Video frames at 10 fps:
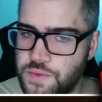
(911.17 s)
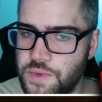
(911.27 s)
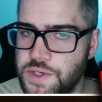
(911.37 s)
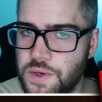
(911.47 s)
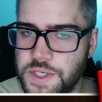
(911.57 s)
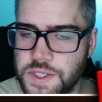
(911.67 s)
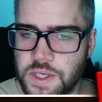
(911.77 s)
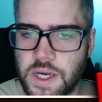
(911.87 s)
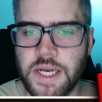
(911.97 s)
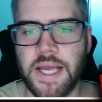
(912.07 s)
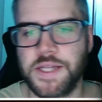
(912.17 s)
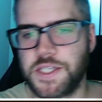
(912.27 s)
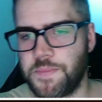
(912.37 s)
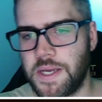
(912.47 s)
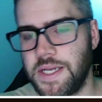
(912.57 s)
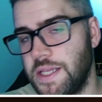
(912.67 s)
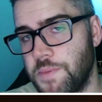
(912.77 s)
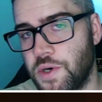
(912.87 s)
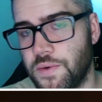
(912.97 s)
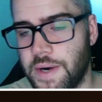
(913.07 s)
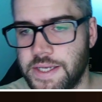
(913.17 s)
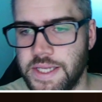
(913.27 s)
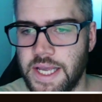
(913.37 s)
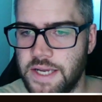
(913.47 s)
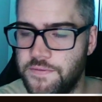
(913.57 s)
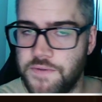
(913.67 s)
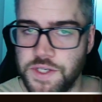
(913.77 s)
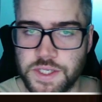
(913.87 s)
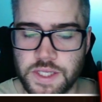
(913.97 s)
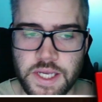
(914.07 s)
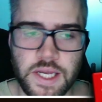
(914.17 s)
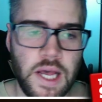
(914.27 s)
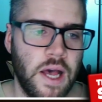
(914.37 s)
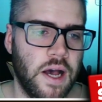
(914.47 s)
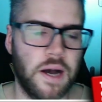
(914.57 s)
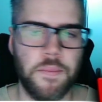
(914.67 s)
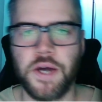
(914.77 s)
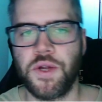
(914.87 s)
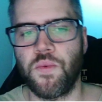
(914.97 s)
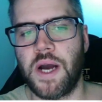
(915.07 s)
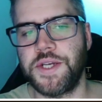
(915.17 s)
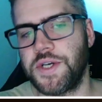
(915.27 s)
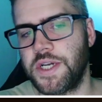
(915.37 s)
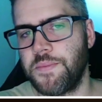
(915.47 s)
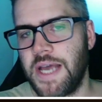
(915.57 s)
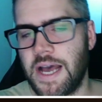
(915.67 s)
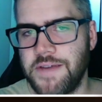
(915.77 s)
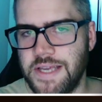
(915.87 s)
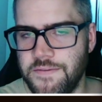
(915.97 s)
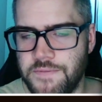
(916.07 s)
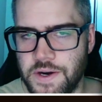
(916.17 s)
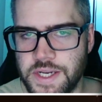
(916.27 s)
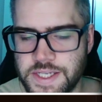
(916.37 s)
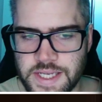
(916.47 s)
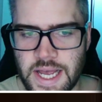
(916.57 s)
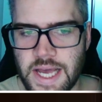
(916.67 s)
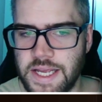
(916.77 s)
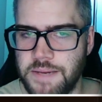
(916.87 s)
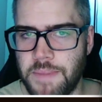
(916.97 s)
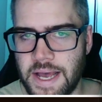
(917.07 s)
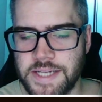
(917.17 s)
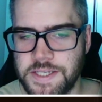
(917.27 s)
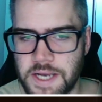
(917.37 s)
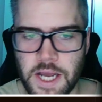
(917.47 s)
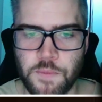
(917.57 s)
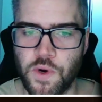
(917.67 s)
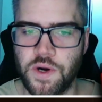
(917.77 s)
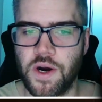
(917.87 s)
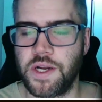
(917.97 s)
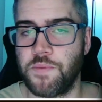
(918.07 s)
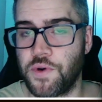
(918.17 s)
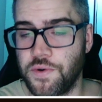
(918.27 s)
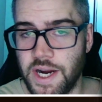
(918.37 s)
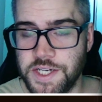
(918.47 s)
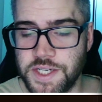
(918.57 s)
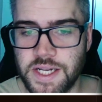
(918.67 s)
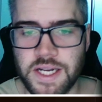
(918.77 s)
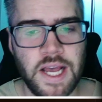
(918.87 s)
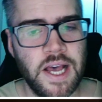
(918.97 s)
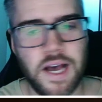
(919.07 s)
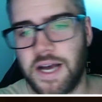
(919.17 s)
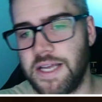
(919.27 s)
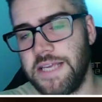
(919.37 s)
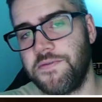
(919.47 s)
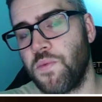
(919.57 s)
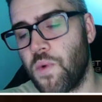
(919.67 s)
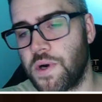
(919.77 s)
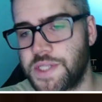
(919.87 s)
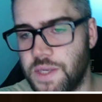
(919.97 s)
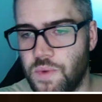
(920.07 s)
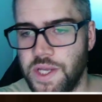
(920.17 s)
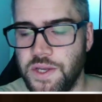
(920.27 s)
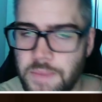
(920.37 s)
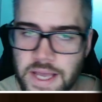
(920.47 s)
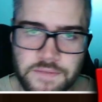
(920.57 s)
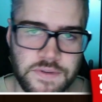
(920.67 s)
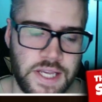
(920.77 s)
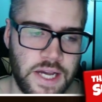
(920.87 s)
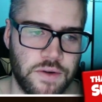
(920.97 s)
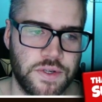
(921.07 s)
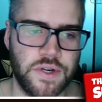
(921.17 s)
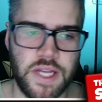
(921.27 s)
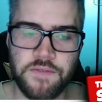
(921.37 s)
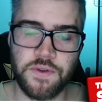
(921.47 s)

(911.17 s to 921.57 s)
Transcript: resources on and spending them correctly and efficiently. Otherwise, you're going to be having a very sad and bad time regarding progression, even worse than what you may have encountered if you